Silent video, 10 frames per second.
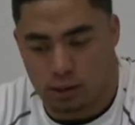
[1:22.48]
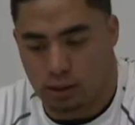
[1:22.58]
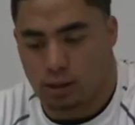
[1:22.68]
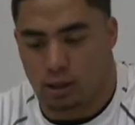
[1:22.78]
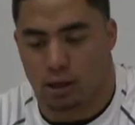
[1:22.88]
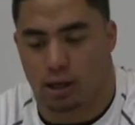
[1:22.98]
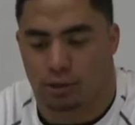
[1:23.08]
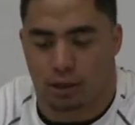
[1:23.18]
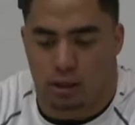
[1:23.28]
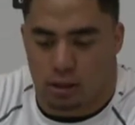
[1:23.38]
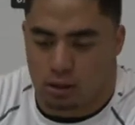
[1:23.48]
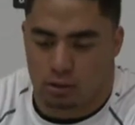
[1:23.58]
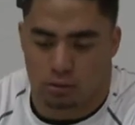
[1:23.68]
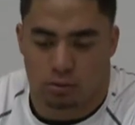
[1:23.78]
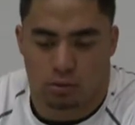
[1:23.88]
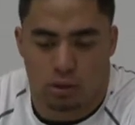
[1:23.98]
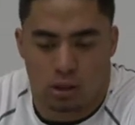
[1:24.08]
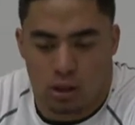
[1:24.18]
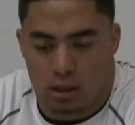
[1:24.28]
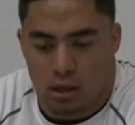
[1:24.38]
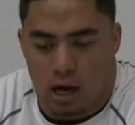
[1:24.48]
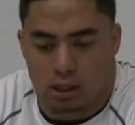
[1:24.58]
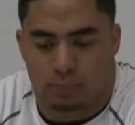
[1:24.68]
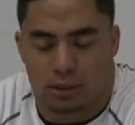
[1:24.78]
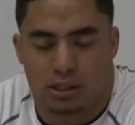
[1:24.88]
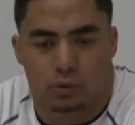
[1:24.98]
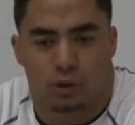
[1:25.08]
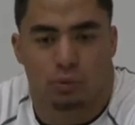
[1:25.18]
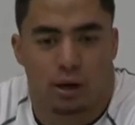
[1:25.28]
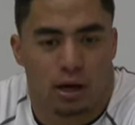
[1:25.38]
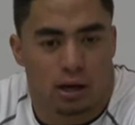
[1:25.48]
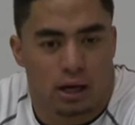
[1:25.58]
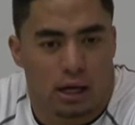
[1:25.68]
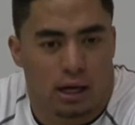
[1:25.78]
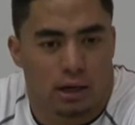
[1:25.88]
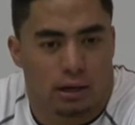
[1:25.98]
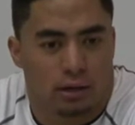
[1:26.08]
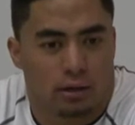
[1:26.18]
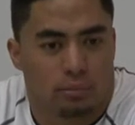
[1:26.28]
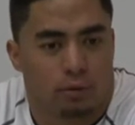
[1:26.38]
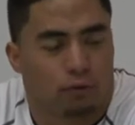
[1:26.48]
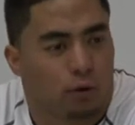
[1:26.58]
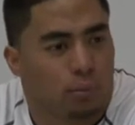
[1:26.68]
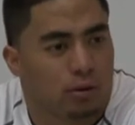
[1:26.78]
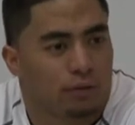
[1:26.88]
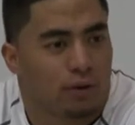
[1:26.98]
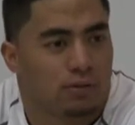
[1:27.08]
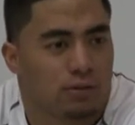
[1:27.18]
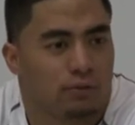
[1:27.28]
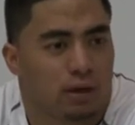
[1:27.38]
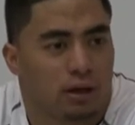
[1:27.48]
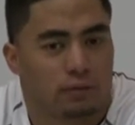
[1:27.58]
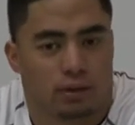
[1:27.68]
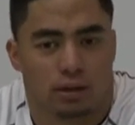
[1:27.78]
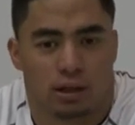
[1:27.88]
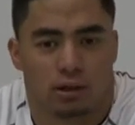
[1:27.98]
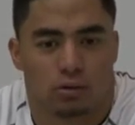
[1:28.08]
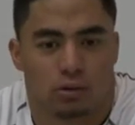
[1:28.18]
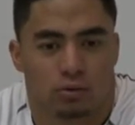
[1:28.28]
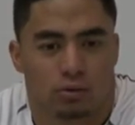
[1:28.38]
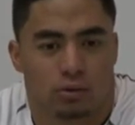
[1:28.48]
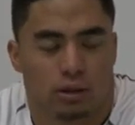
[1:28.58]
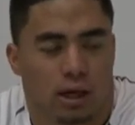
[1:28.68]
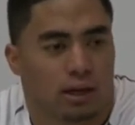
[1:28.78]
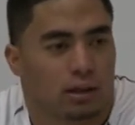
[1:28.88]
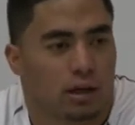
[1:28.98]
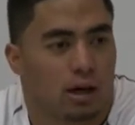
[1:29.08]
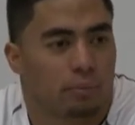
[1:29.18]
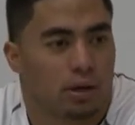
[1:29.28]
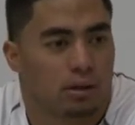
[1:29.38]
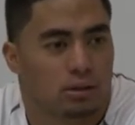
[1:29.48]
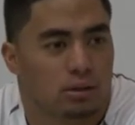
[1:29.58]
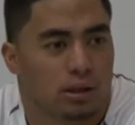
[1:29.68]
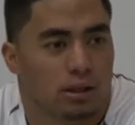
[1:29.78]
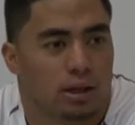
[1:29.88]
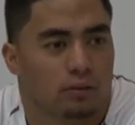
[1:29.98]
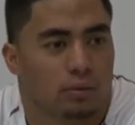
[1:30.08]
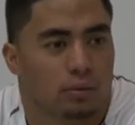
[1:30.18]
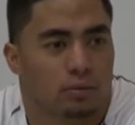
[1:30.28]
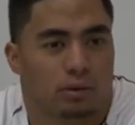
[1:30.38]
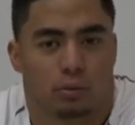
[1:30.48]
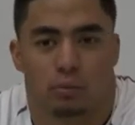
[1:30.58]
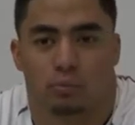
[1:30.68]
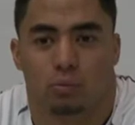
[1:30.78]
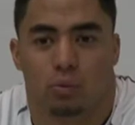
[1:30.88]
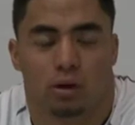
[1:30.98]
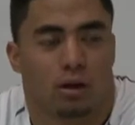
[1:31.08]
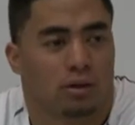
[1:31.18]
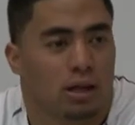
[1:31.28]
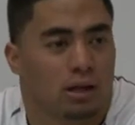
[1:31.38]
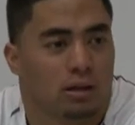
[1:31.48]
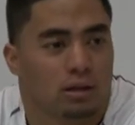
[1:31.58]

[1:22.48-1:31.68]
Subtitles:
Yeah, I think, you know, I was pleased with the way I performed in the 5.10.5 and the L cone at the combine, so I didn't have to, you know, work on that,